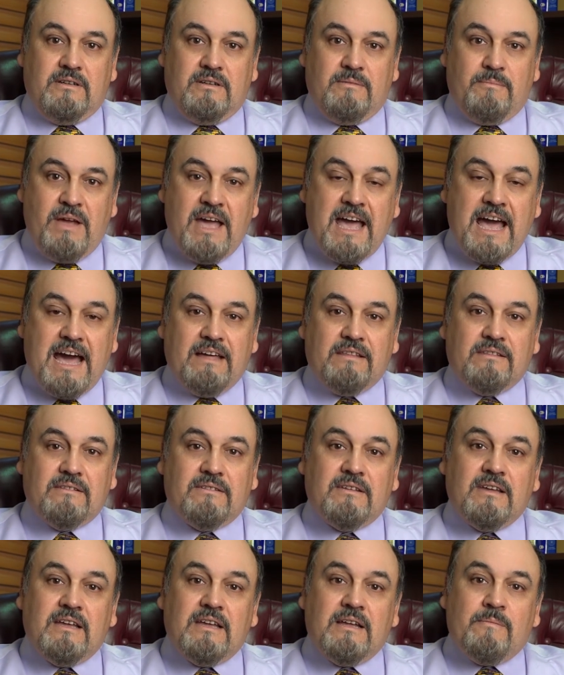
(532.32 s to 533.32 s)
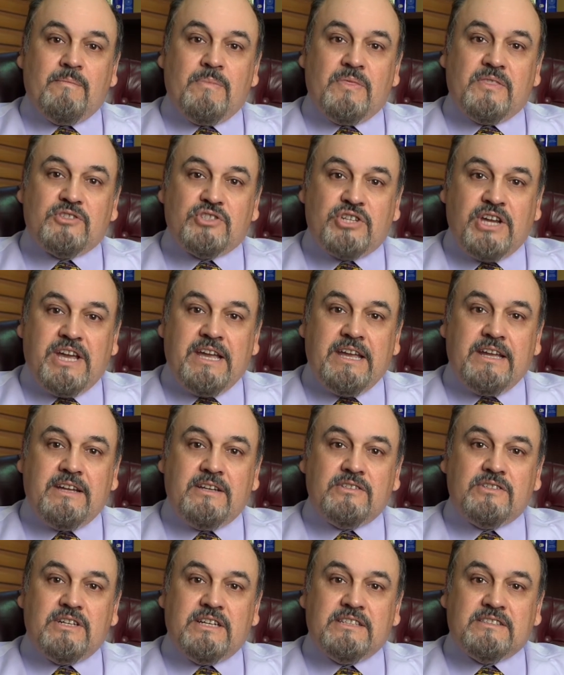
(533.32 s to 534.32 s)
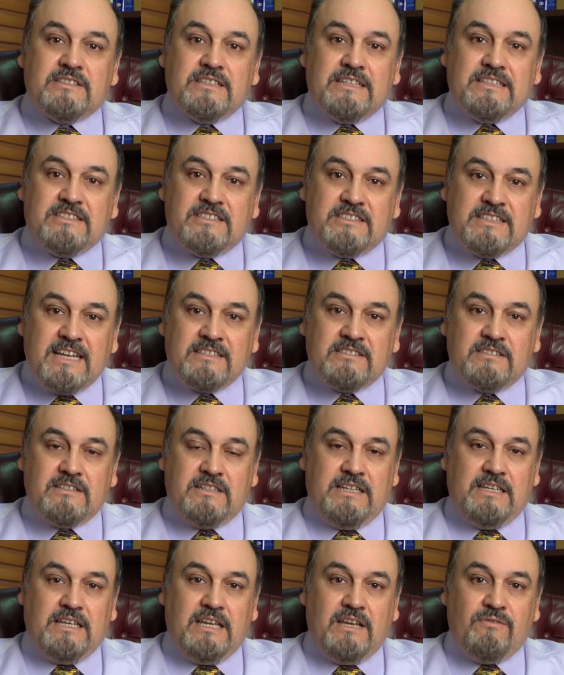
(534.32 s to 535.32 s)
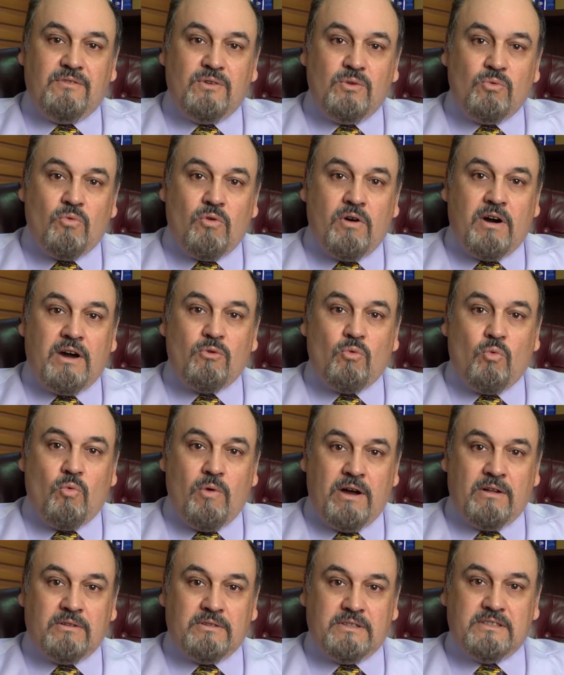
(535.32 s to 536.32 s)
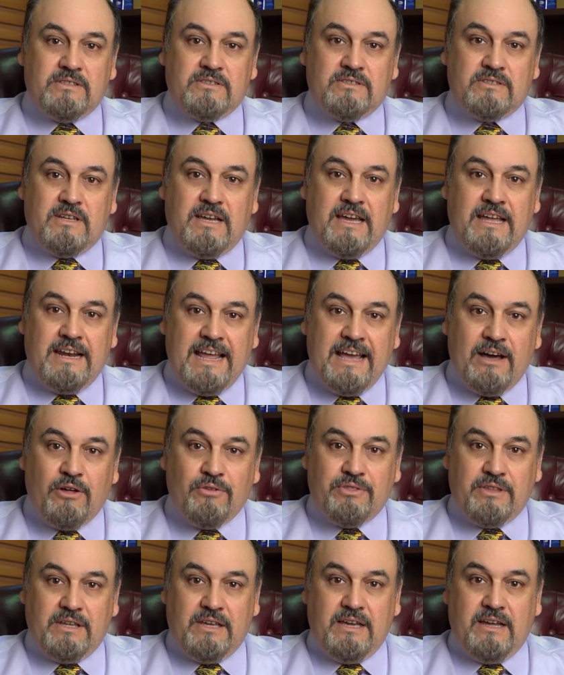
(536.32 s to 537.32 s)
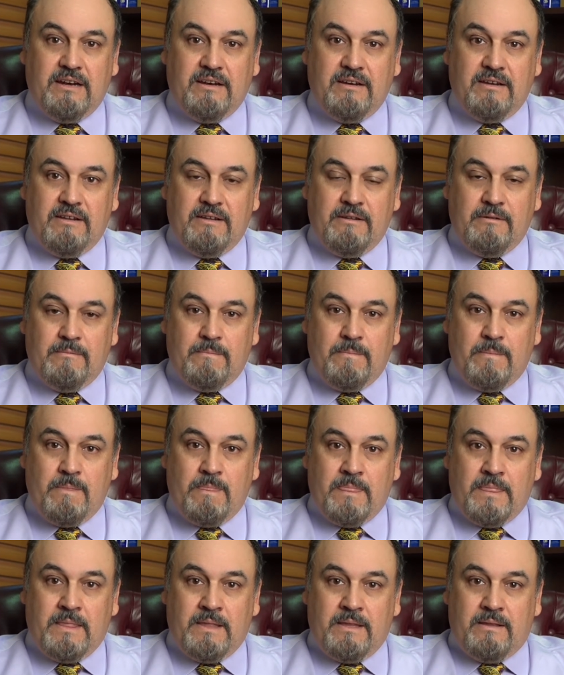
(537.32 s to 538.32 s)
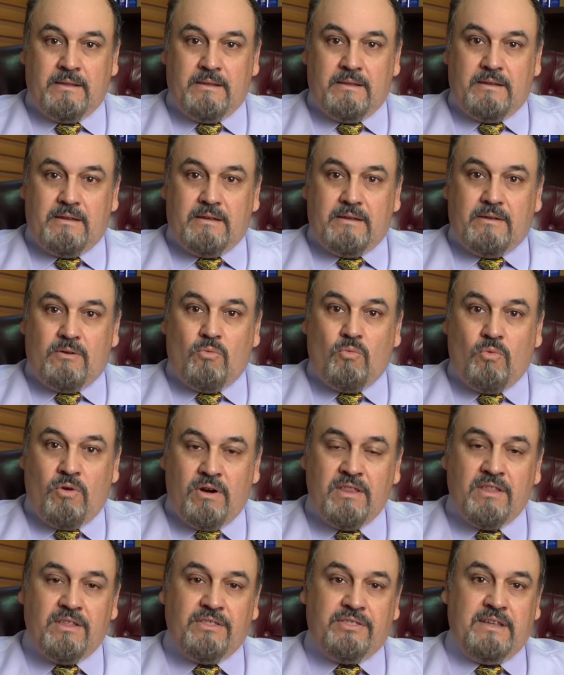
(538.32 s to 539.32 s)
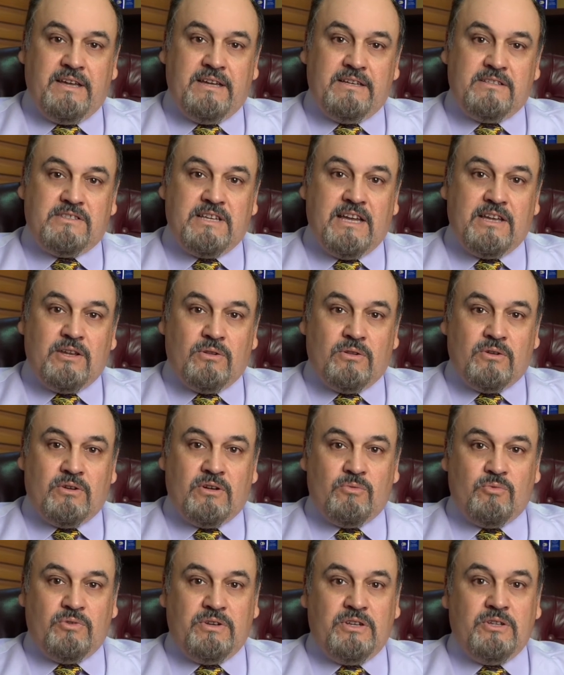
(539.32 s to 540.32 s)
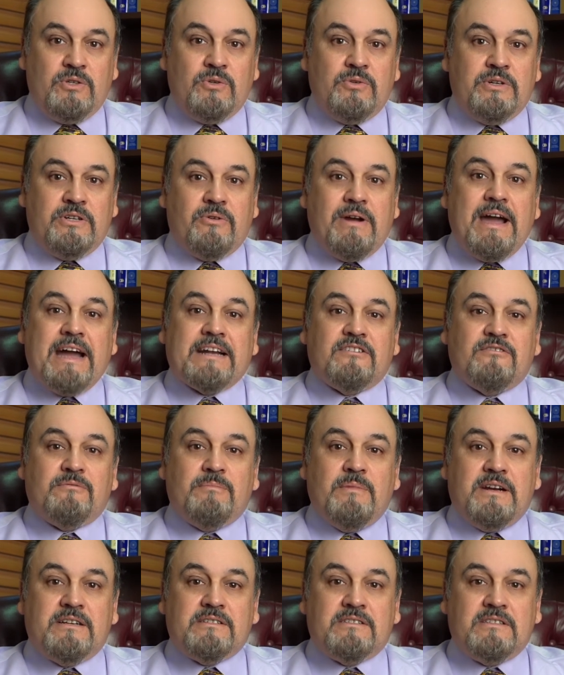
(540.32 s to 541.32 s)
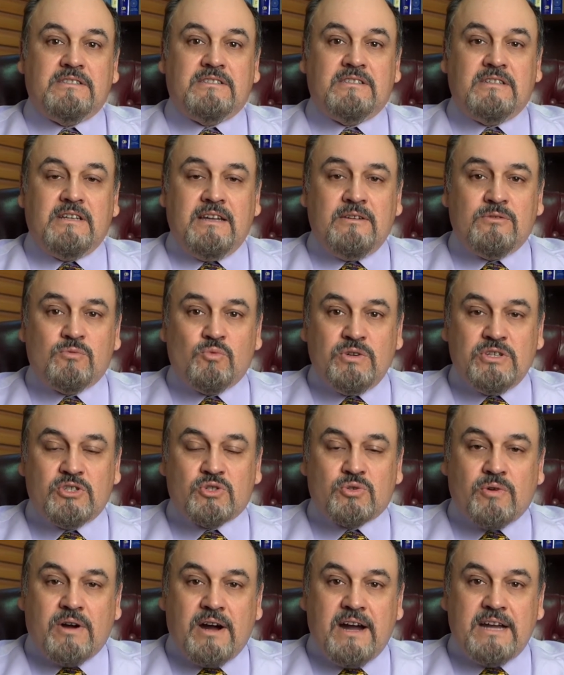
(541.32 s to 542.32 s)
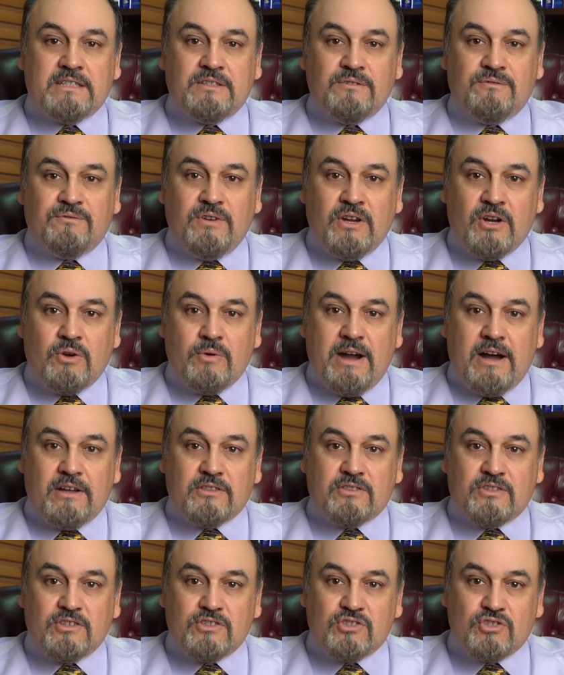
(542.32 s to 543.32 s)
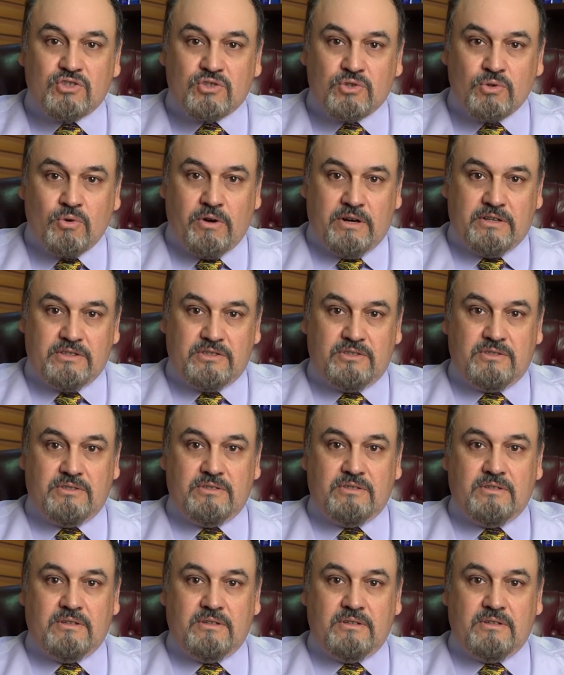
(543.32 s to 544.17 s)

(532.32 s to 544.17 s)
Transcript: path. Change is a necessity if you want wellness and health again. One of the things that you learn when you do interactive medicines is we try to figure out the source